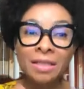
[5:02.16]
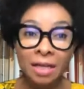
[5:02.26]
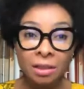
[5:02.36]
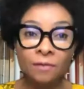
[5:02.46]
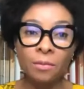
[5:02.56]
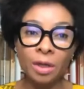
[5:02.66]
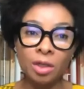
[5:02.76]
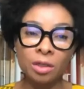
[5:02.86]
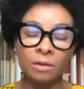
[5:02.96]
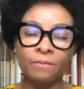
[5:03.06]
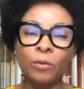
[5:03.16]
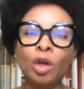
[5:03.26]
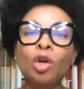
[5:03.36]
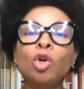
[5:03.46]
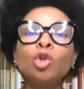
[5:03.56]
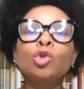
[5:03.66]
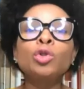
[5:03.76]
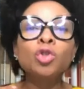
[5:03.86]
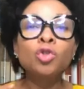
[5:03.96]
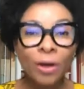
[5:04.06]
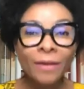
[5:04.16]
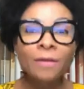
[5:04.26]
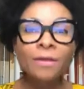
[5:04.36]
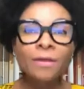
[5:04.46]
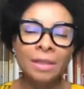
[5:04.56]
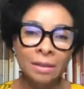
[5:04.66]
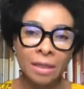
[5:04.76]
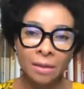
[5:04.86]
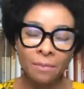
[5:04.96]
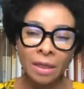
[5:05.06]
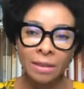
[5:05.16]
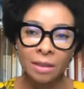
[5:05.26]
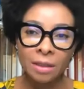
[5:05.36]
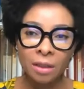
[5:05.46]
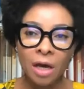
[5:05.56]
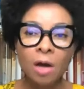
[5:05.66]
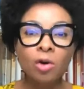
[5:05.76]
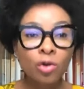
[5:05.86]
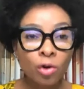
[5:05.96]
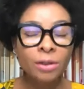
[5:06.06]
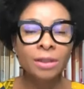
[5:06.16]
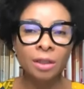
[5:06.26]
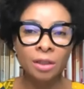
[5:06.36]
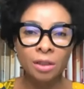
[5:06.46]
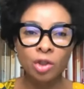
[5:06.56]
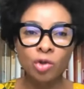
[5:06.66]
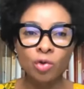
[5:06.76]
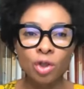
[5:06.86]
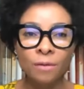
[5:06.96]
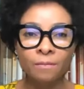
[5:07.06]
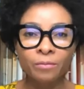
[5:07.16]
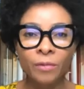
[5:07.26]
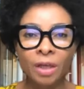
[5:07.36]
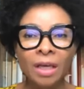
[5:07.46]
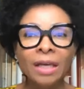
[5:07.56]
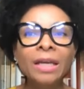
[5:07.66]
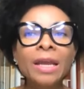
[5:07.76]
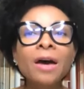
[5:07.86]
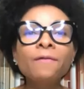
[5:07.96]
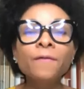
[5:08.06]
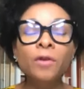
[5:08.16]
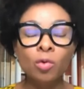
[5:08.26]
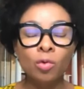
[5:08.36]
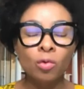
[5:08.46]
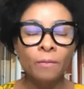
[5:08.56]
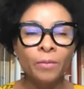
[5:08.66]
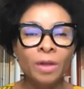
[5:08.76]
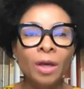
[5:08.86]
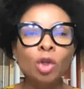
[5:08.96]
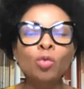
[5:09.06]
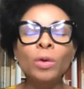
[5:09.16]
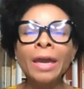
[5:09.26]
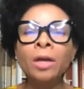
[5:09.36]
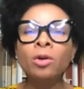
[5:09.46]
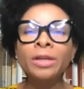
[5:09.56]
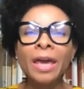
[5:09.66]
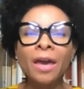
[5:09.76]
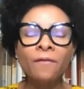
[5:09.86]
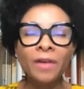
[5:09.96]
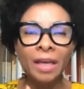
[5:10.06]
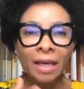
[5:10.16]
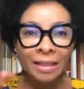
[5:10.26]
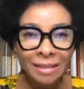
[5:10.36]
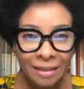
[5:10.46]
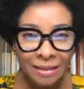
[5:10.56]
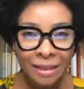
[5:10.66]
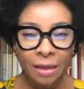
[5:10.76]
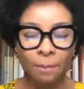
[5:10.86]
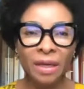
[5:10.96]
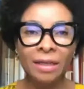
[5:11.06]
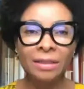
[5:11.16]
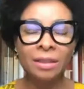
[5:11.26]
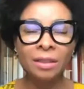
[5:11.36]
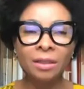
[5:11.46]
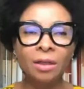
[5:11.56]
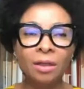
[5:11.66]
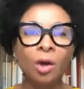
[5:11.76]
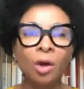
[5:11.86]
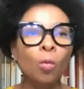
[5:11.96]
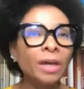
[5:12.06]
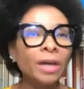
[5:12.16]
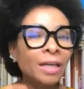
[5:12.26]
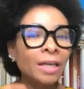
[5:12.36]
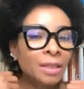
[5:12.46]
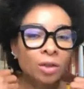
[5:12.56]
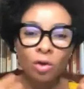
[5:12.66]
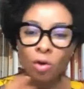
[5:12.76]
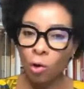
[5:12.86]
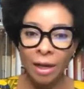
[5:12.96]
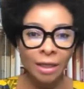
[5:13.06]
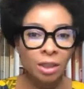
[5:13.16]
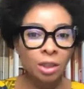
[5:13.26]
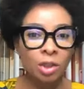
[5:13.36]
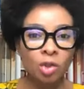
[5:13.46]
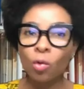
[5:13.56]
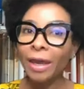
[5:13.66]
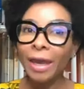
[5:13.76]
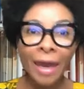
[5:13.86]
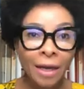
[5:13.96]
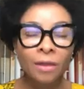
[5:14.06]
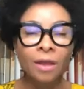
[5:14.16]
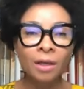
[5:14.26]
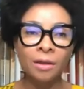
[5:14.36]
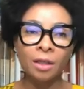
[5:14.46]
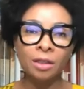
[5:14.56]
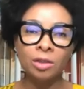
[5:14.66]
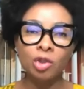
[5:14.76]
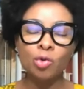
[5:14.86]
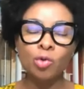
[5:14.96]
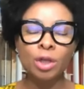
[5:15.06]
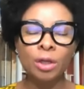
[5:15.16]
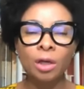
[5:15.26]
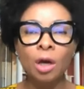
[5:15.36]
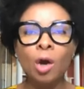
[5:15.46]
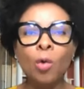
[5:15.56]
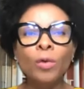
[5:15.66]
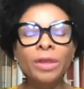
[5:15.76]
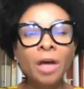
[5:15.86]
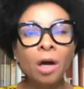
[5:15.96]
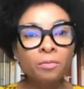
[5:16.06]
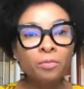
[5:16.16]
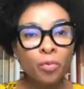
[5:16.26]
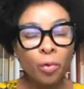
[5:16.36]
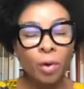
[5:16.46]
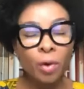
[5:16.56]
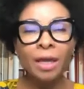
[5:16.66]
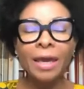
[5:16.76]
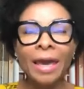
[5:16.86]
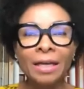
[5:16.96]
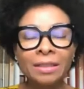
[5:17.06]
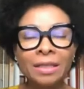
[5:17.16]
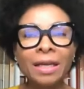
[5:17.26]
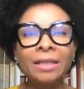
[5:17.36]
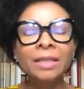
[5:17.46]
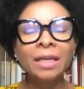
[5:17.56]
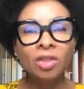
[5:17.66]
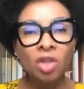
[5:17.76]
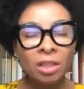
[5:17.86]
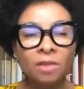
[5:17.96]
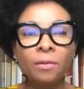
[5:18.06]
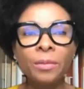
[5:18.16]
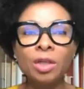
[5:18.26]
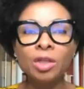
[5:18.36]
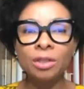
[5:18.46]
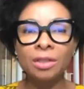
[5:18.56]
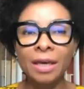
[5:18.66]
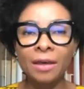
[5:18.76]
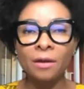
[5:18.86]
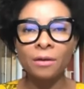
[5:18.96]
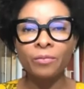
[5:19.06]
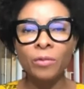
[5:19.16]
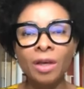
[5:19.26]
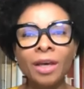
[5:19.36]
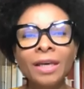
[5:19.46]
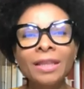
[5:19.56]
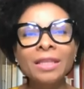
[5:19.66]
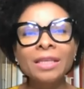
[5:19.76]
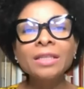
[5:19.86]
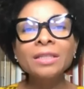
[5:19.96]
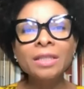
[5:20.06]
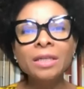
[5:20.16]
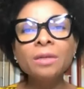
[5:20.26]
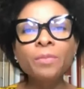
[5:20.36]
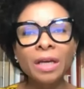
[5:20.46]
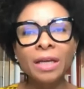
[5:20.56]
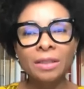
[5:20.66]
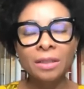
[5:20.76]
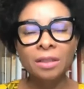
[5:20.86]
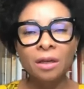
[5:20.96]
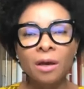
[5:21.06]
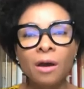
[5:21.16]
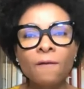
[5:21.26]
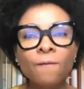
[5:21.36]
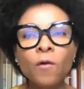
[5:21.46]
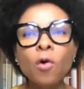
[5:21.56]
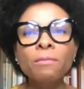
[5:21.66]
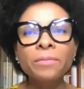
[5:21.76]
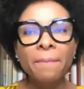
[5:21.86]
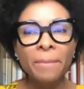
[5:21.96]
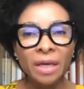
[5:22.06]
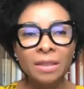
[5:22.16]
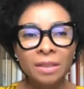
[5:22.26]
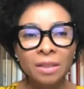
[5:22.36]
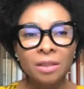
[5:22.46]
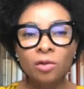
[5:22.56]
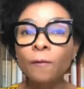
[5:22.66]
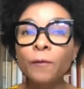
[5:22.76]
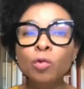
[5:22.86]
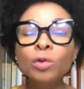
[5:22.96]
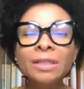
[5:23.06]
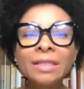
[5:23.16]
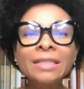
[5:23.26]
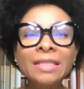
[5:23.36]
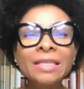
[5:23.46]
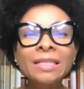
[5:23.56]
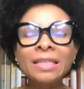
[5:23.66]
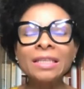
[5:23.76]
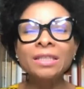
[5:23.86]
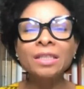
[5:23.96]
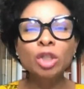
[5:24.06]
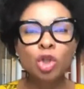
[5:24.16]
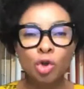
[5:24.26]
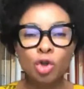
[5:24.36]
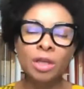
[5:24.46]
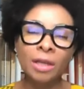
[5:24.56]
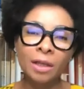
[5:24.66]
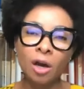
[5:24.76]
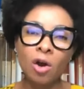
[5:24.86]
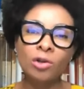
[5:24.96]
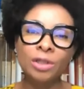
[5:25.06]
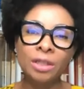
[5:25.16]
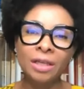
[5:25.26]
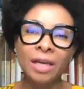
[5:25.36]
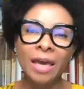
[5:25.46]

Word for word: transformation to strengthen sustainability across the institution. In our view, you cannot have sustainability, whether it's in your collections or anything in the institution, without bringing excellence and transformation together. These three pillars form the basis of UCT's institutional ecology,